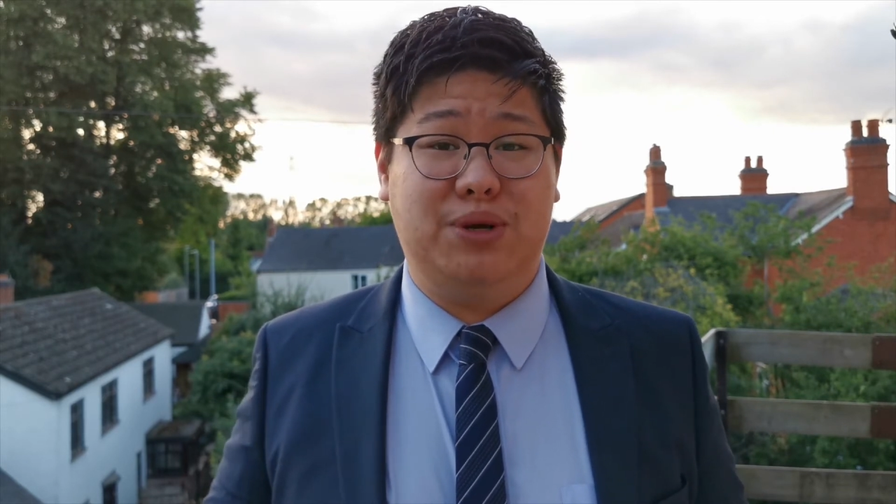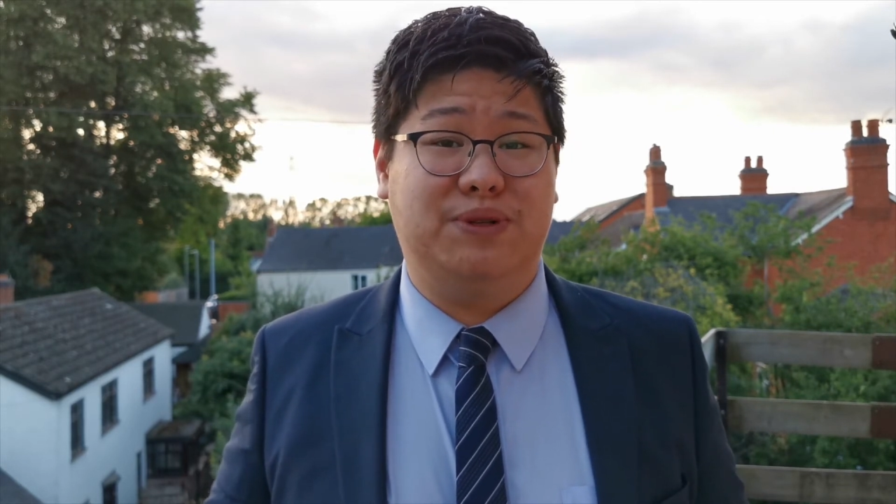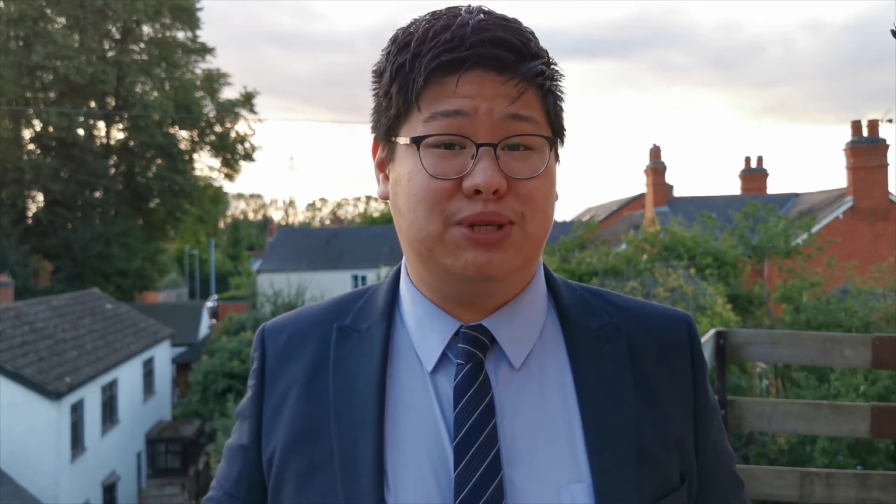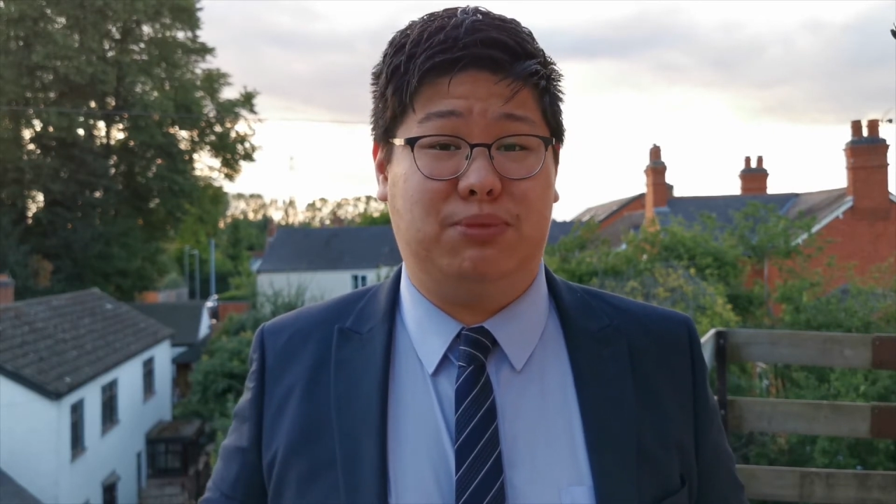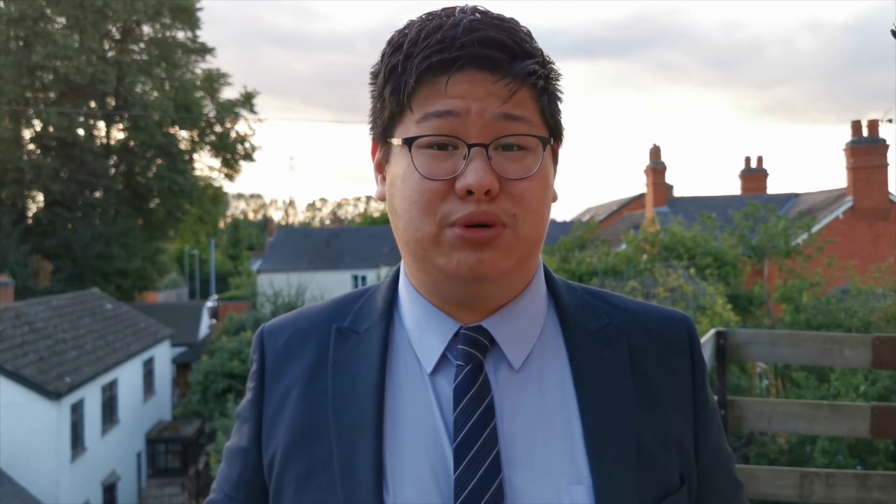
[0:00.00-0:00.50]
you
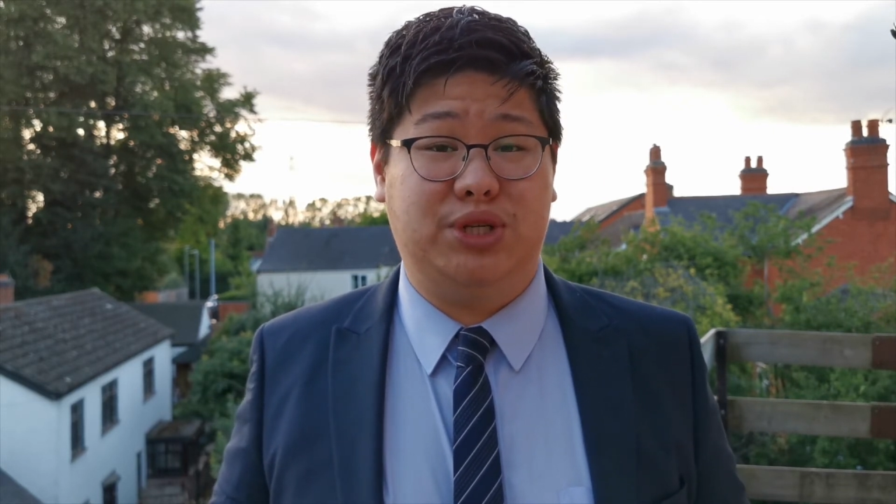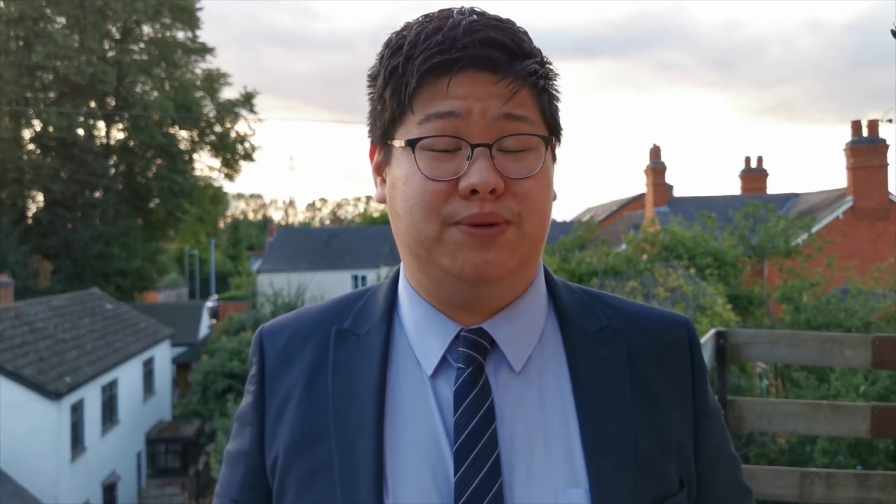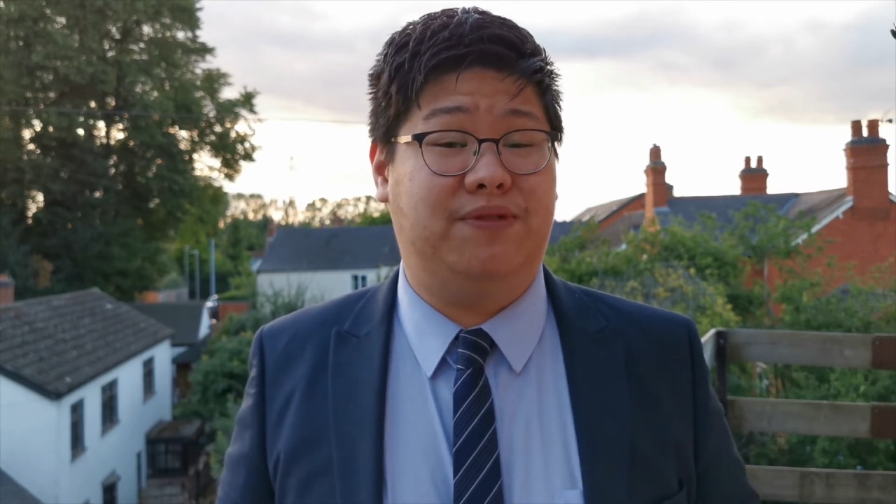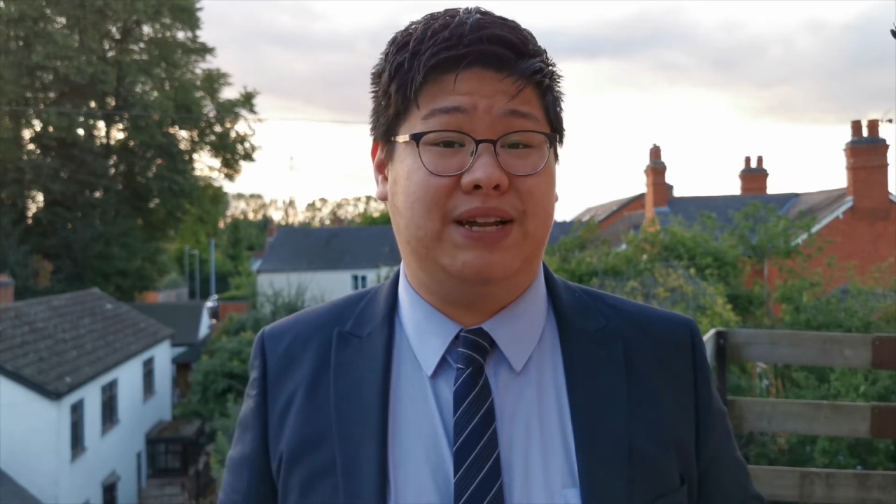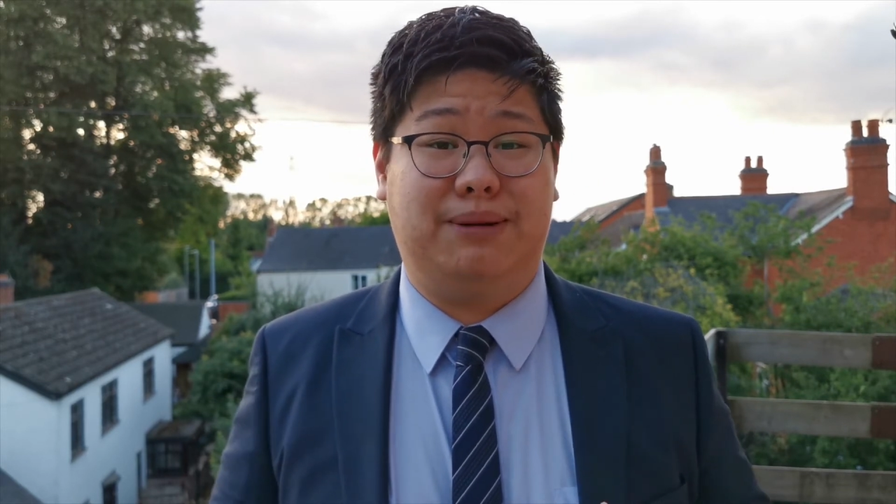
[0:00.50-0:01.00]
and support you
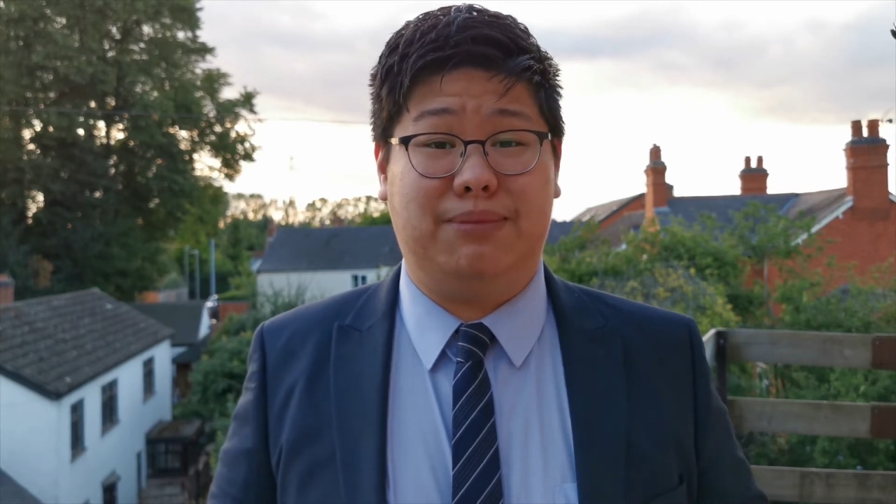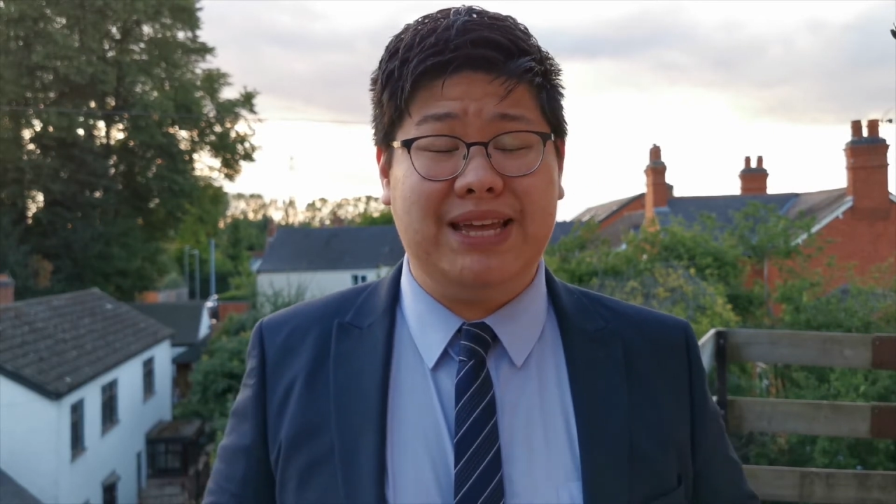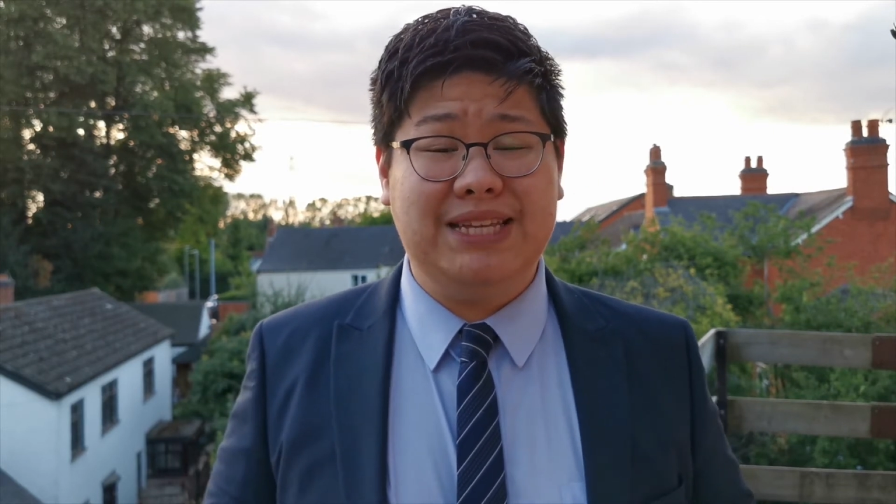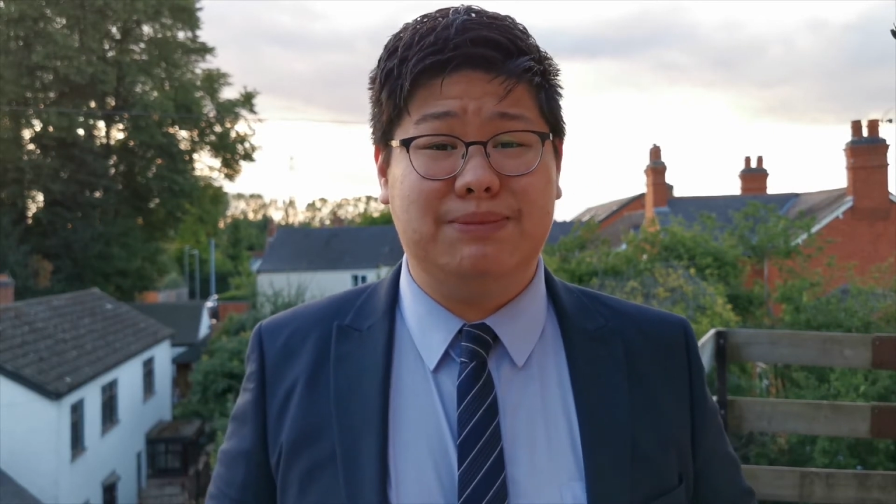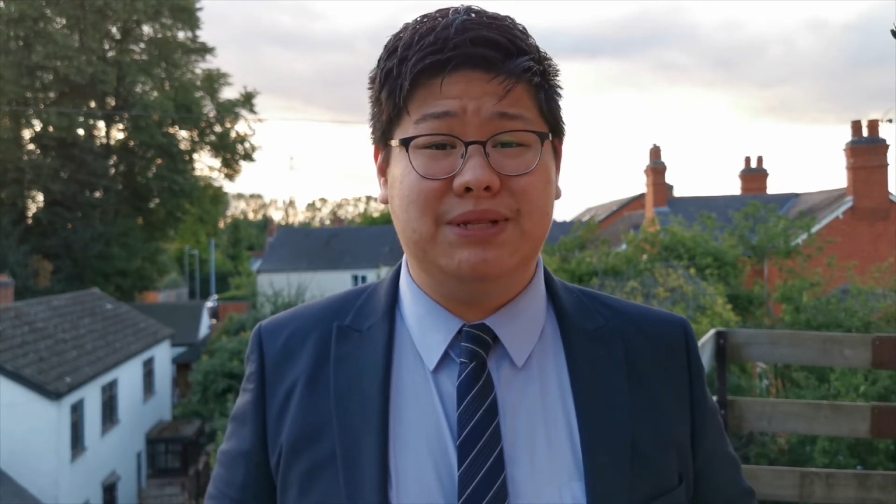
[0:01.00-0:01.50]
in finding
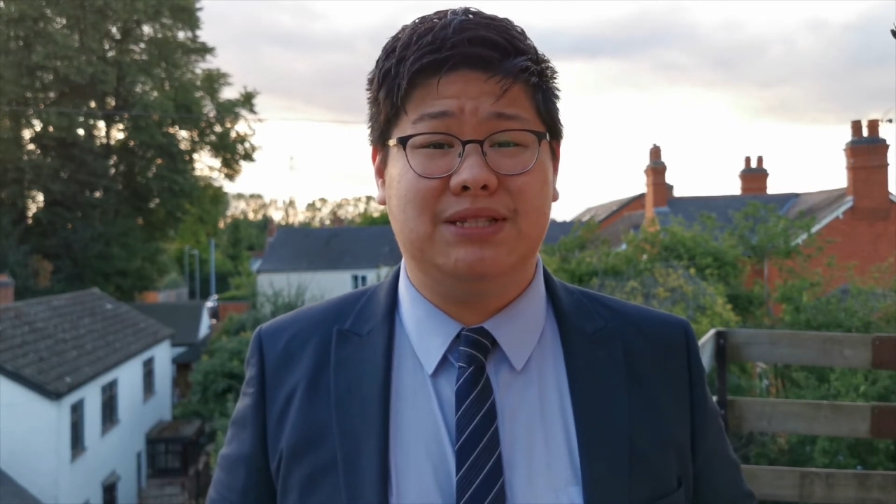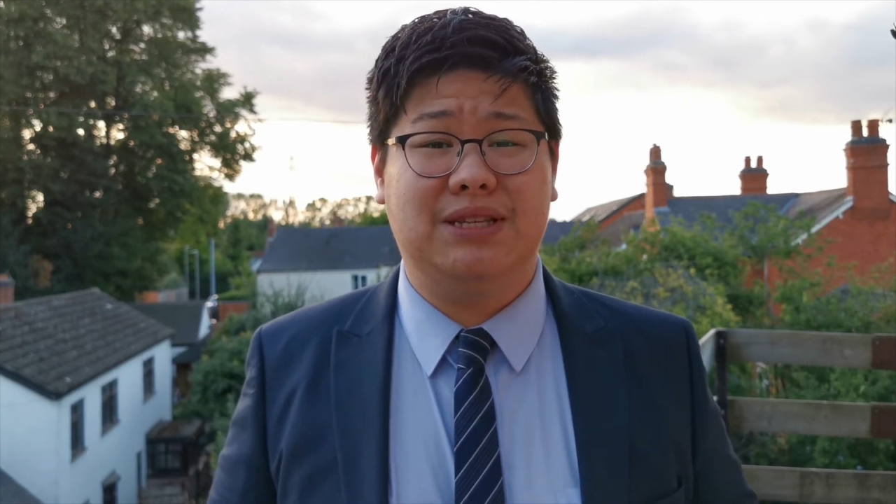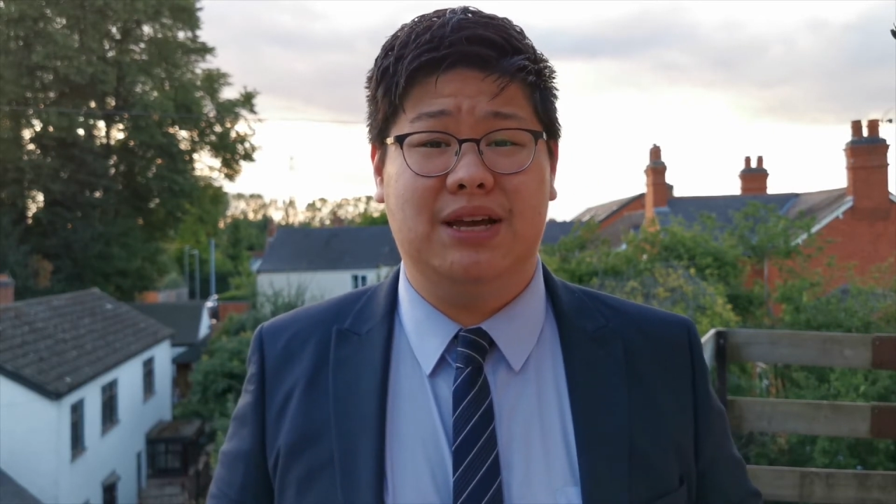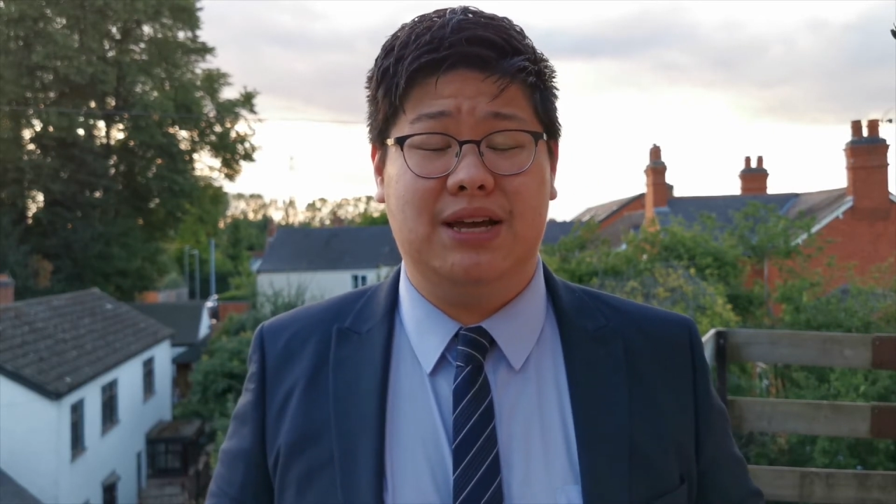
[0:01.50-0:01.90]
placements,